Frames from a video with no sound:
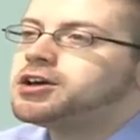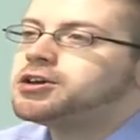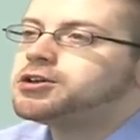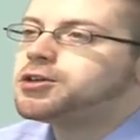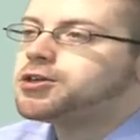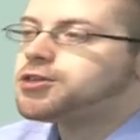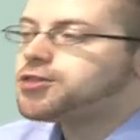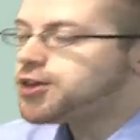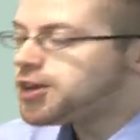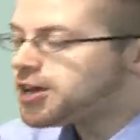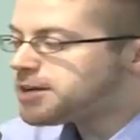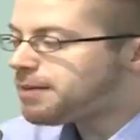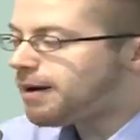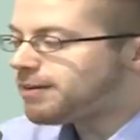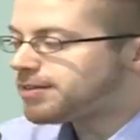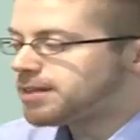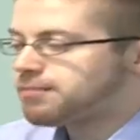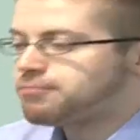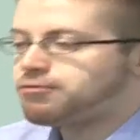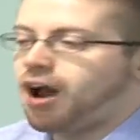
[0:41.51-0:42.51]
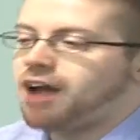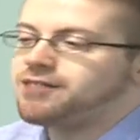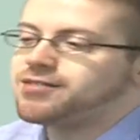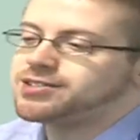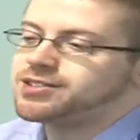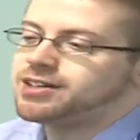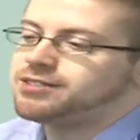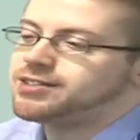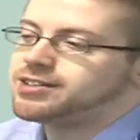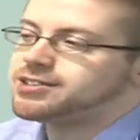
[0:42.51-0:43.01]
to think about the
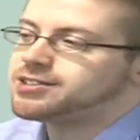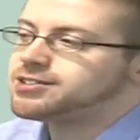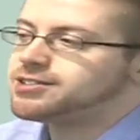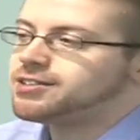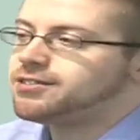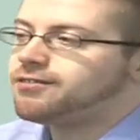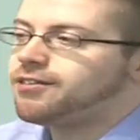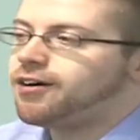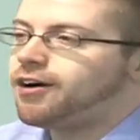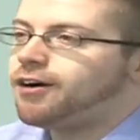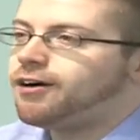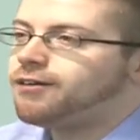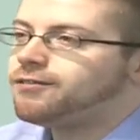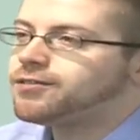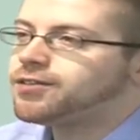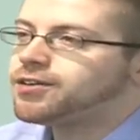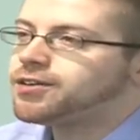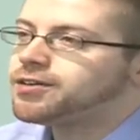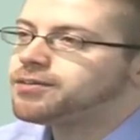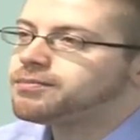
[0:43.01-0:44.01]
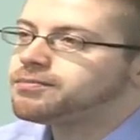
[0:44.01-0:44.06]
privacy risks involved,